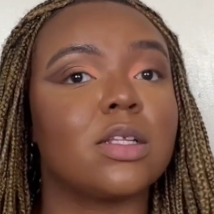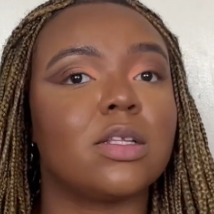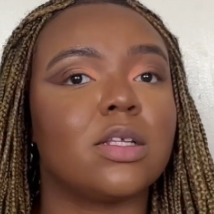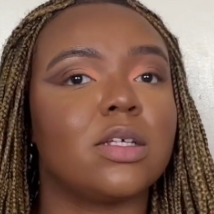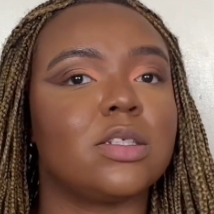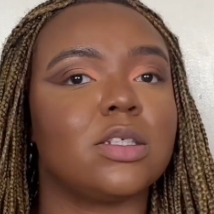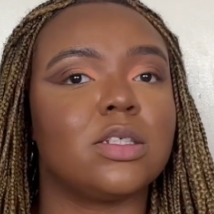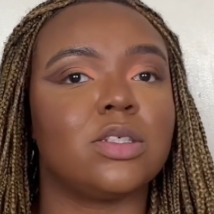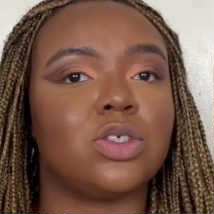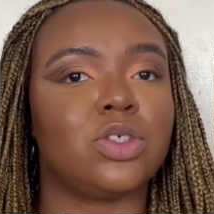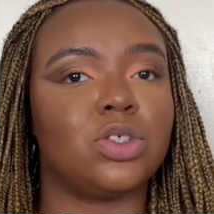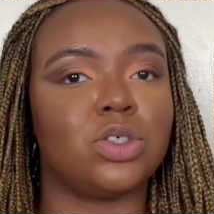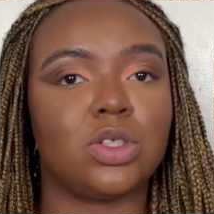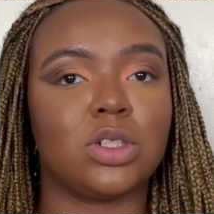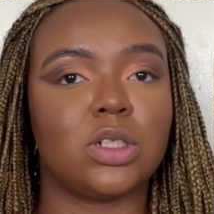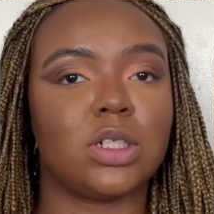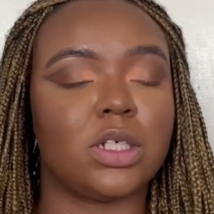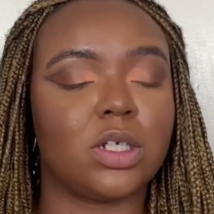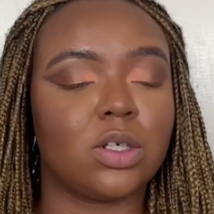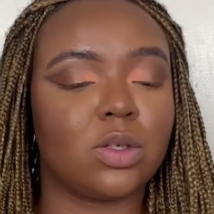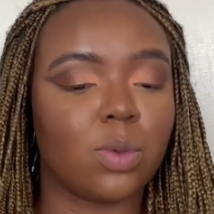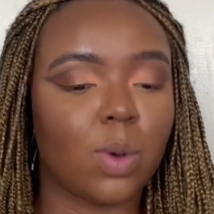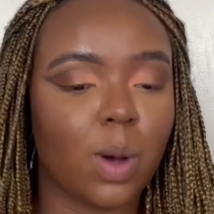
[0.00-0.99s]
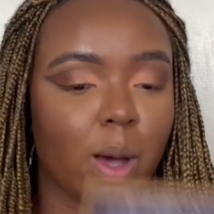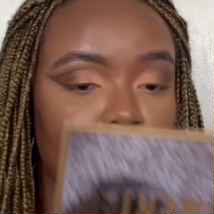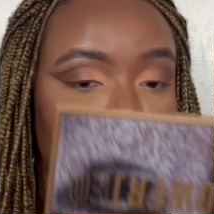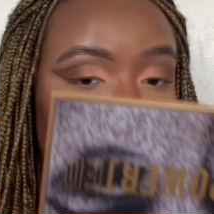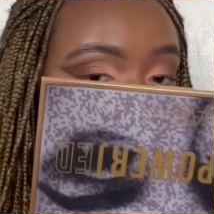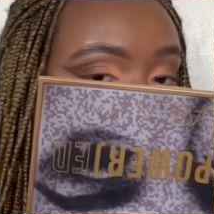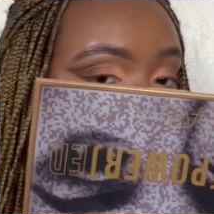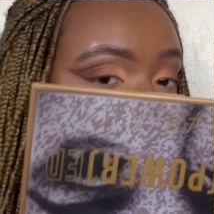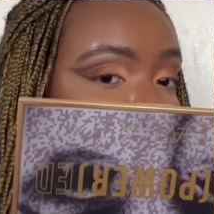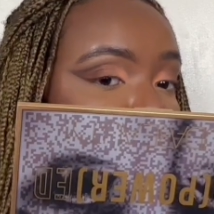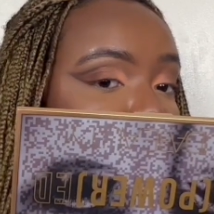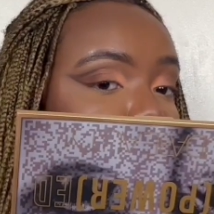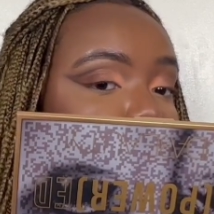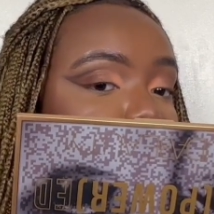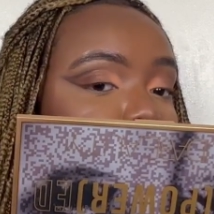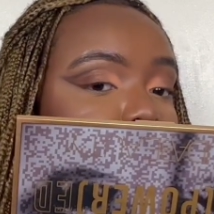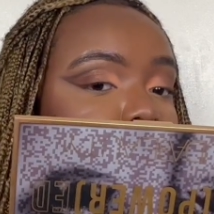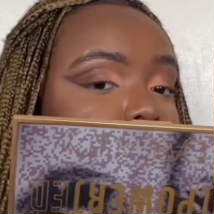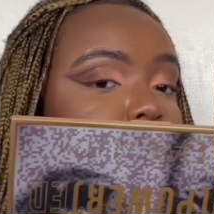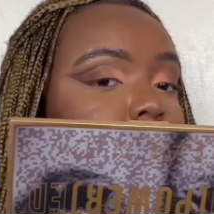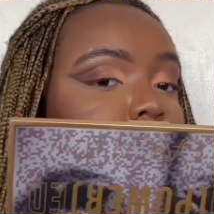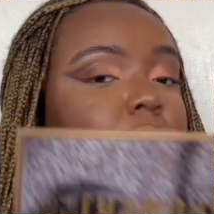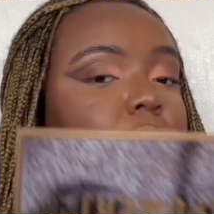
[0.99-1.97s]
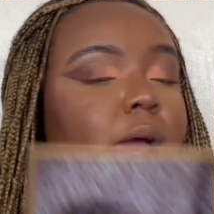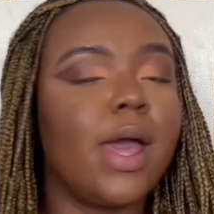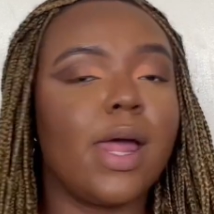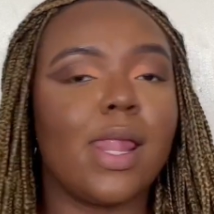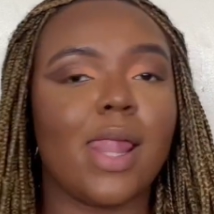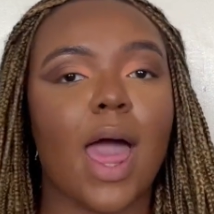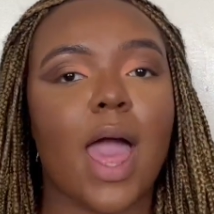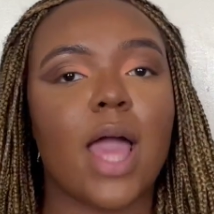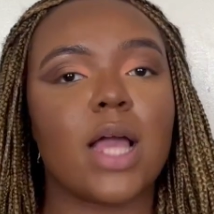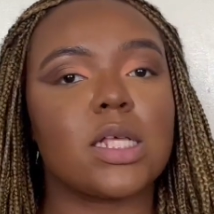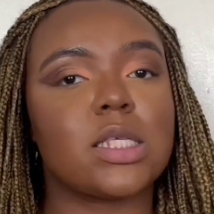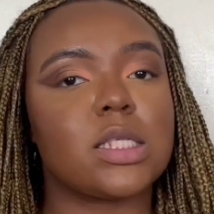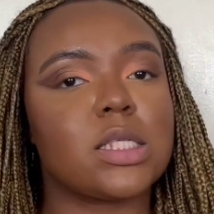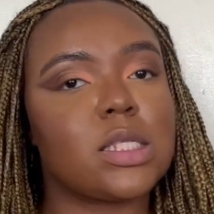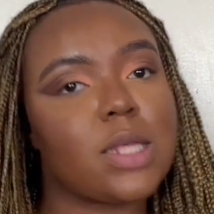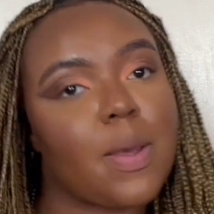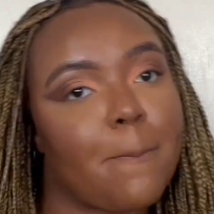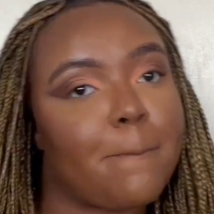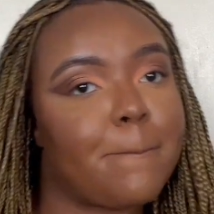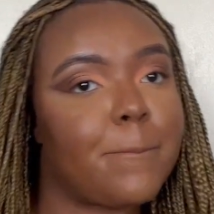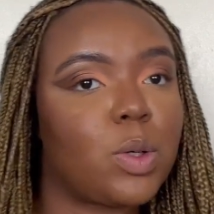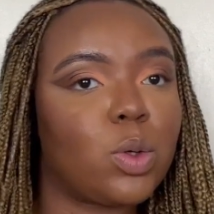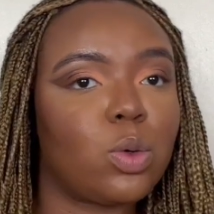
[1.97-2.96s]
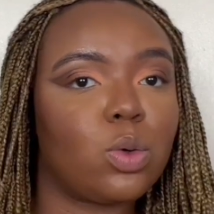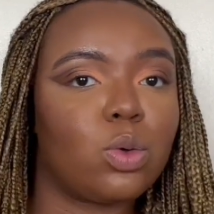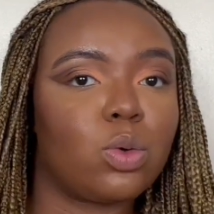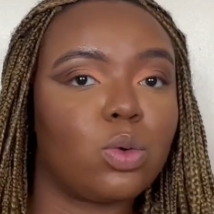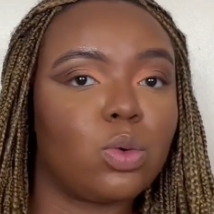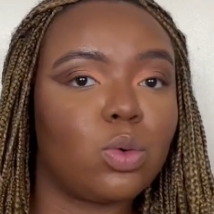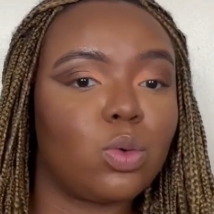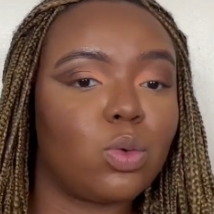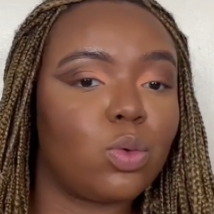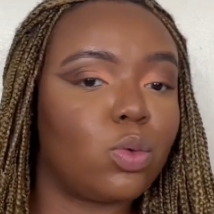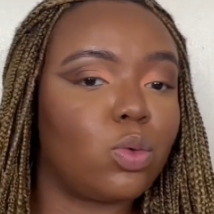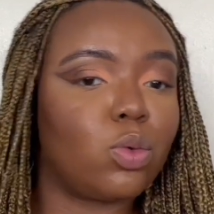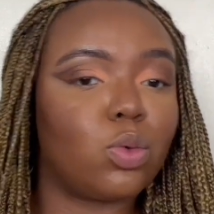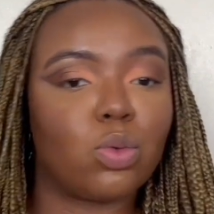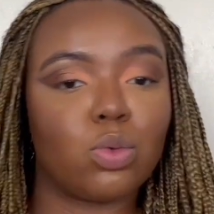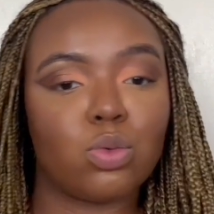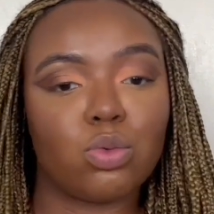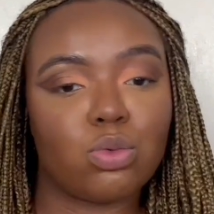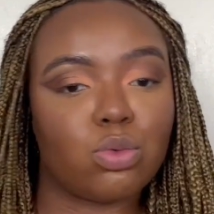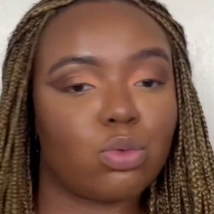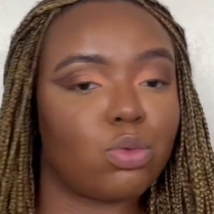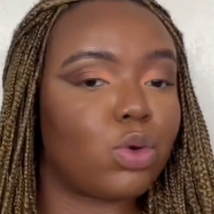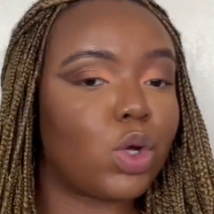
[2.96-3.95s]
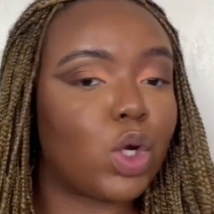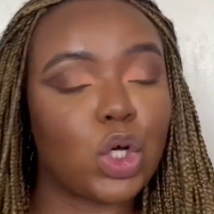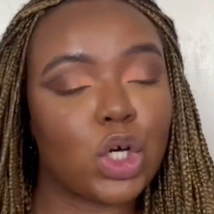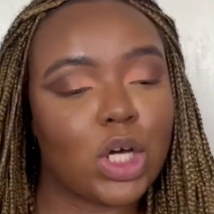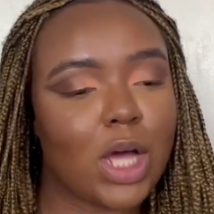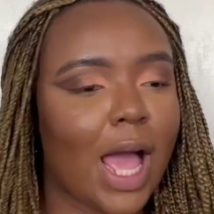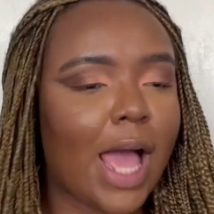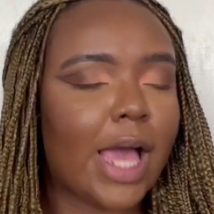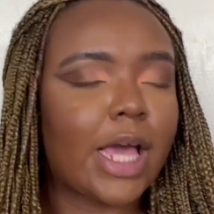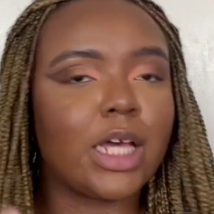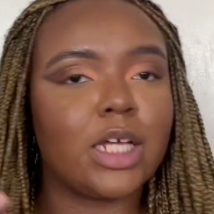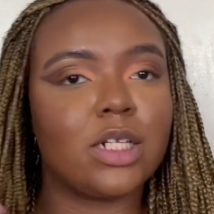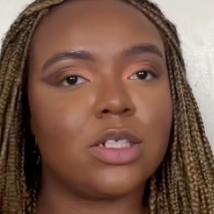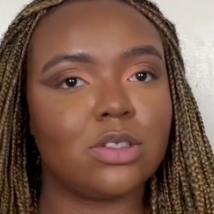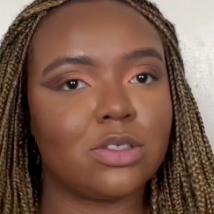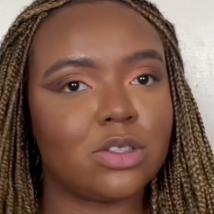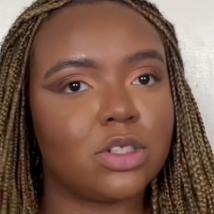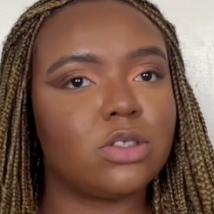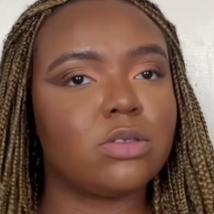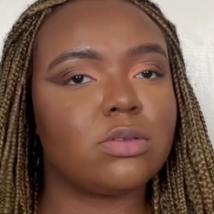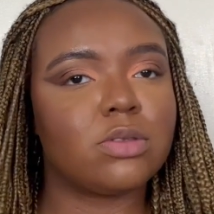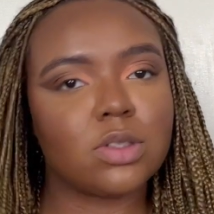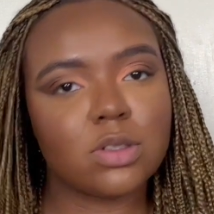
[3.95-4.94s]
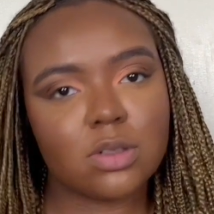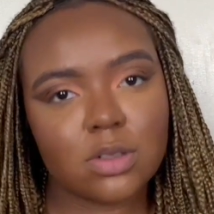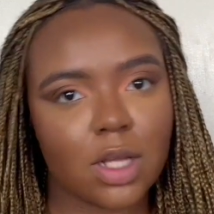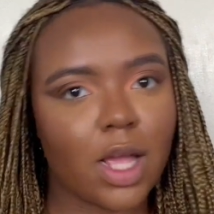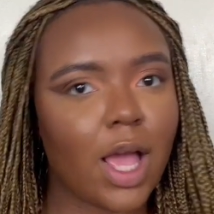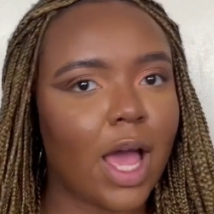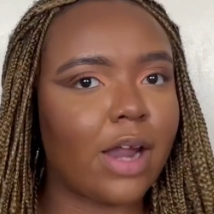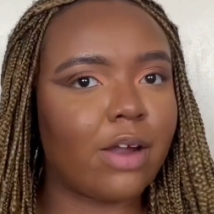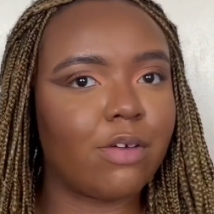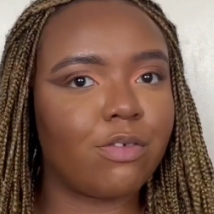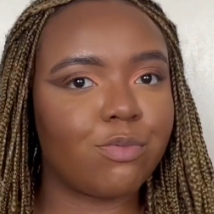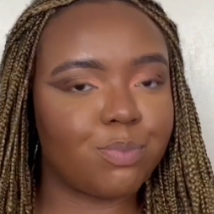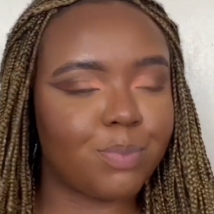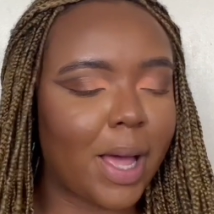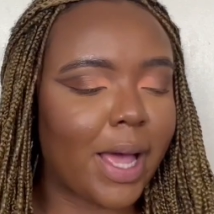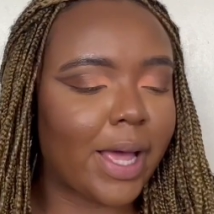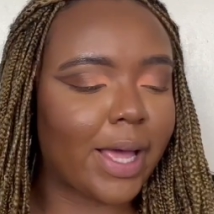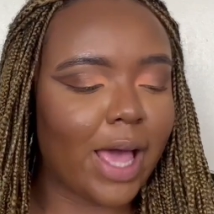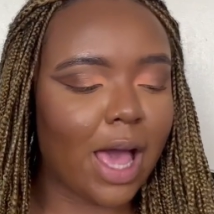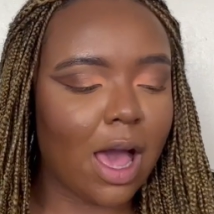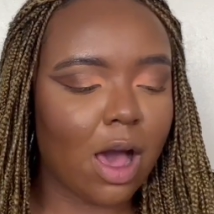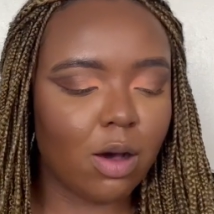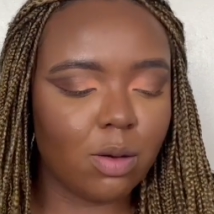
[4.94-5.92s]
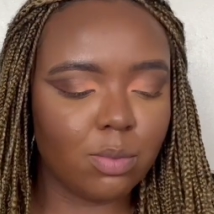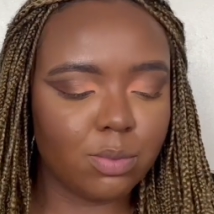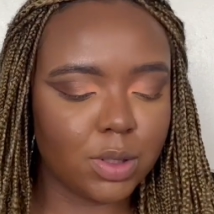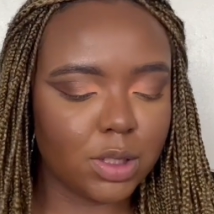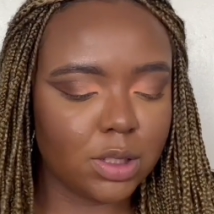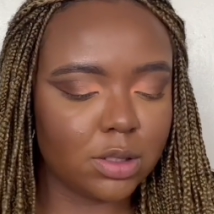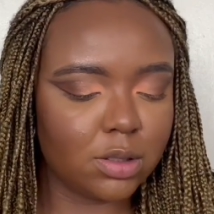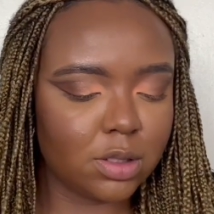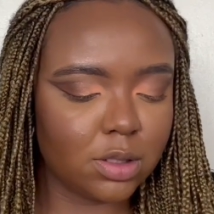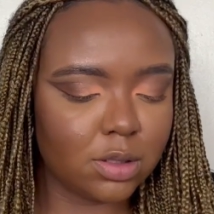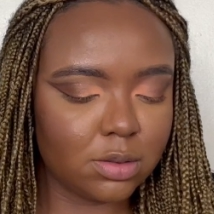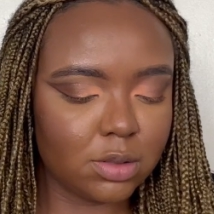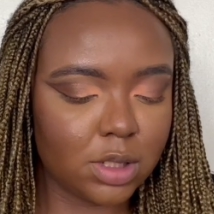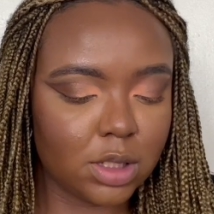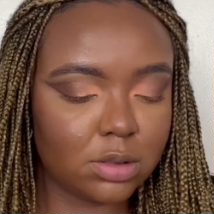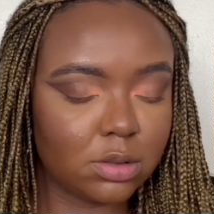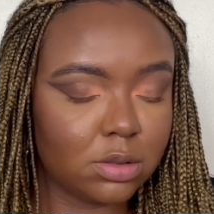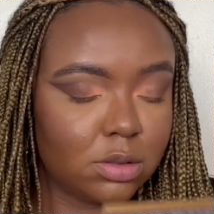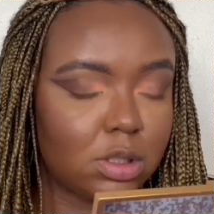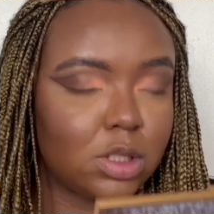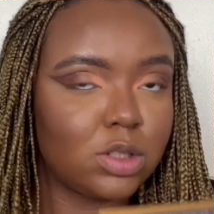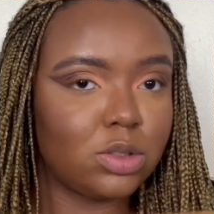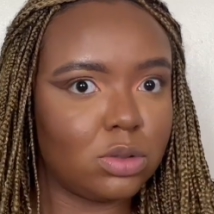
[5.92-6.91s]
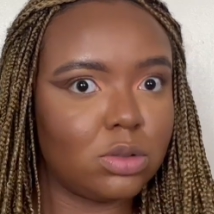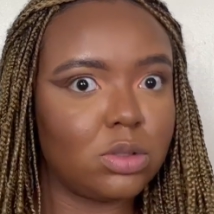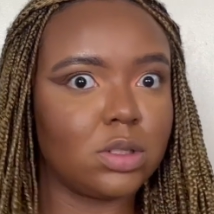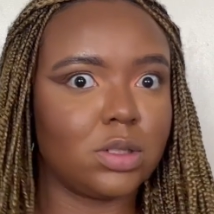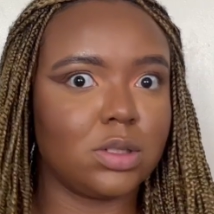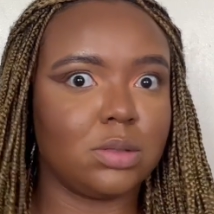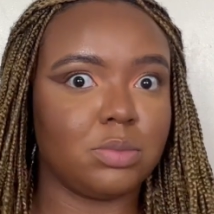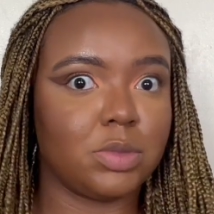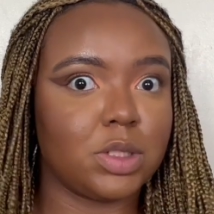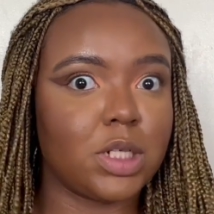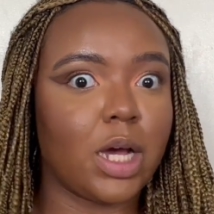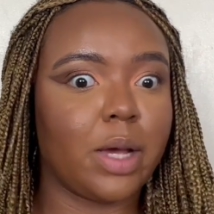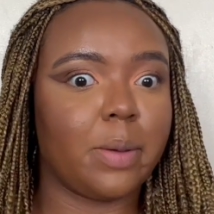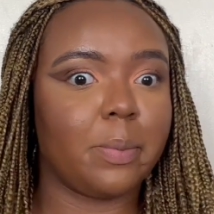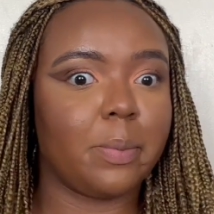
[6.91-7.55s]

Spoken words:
This is usually quite a like simple look I could kind of bang out, but this took some time.